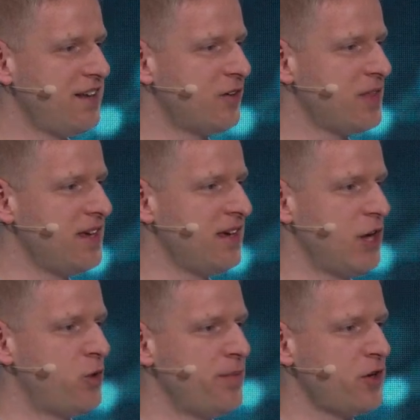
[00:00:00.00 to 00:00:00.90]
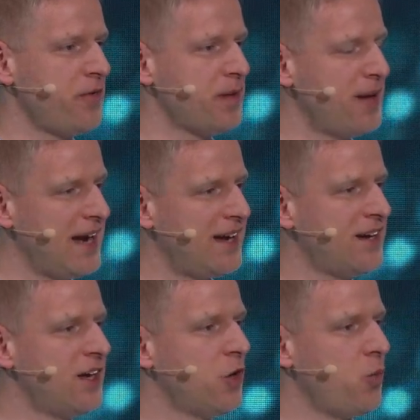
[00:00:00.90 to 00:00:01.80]
on the equipment of the baler,
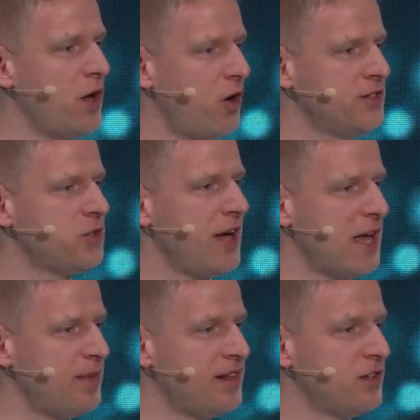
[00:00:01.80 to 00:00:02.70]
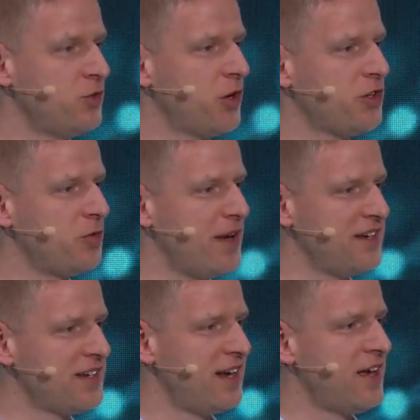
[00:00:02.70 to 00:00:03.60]
we are also able to
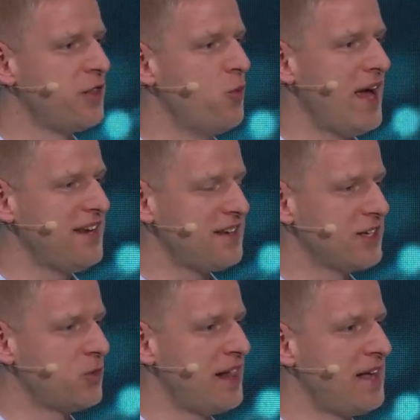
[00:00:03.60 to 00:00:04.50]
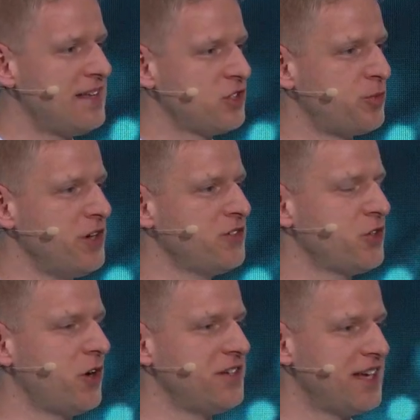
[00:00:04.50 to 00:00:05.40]
document the weight as well as the moisture
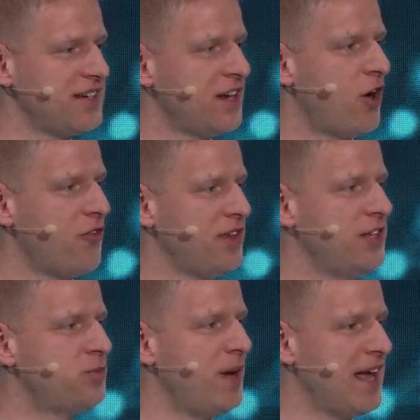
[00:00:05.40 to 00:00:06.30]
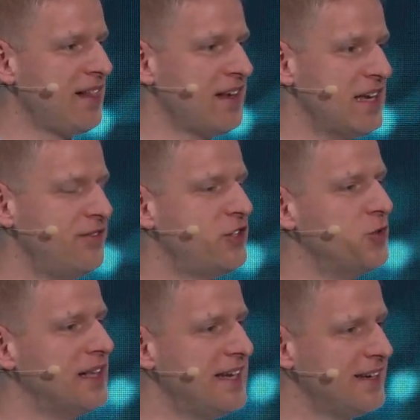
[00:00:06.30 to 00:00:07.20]
content of each bale
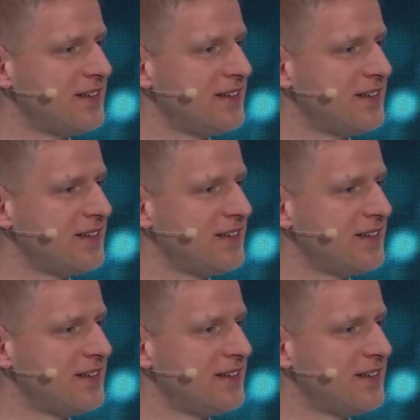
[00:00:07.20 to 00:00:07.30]
individually.